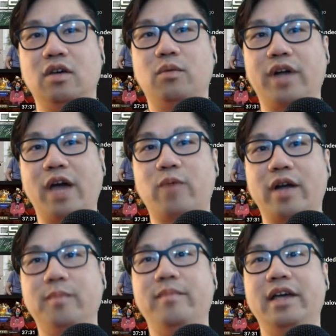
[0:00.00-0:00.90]
What I
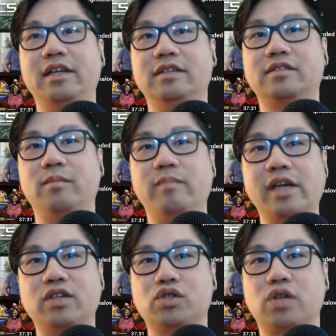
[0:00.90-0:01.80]
recommend is to
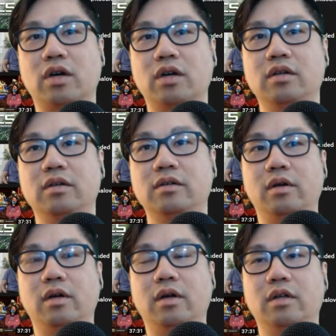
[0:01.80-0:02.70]
make sure
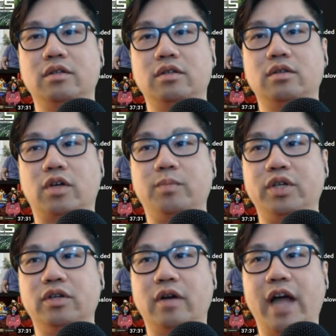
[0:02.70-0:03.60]
your
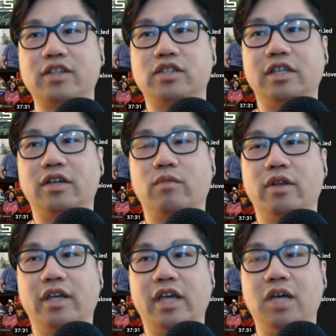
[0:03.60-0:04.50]
computer actually can
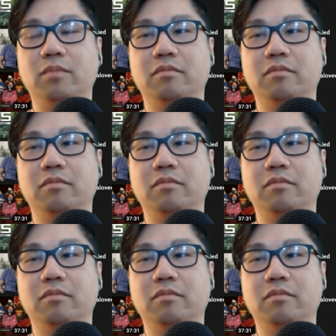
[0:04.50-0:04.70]
run the game.